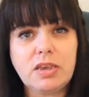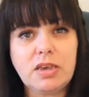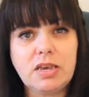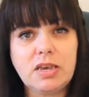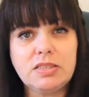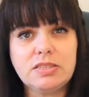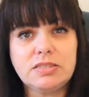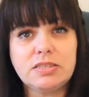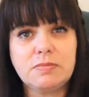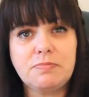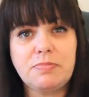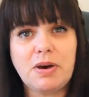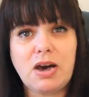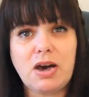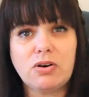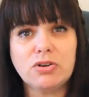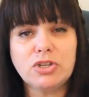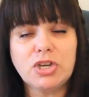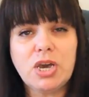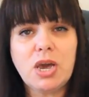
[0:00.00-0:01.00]
It's
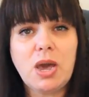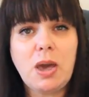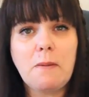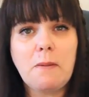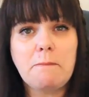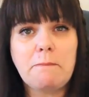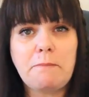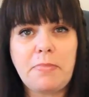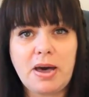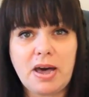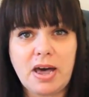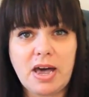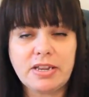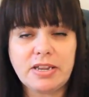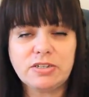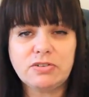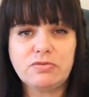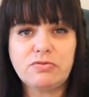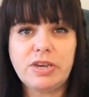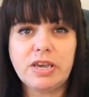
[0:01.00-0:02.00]
about
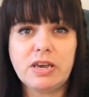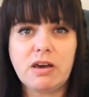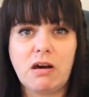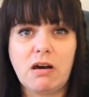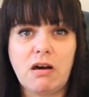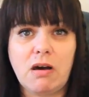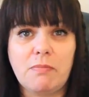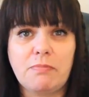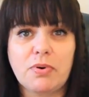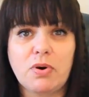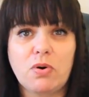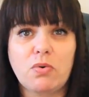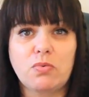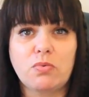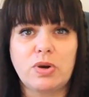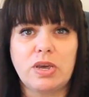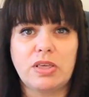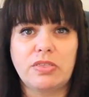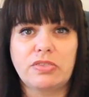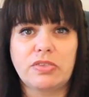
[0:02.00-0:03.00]
partnering up
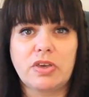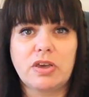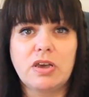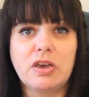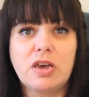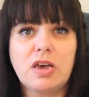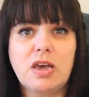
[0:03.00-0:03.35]
with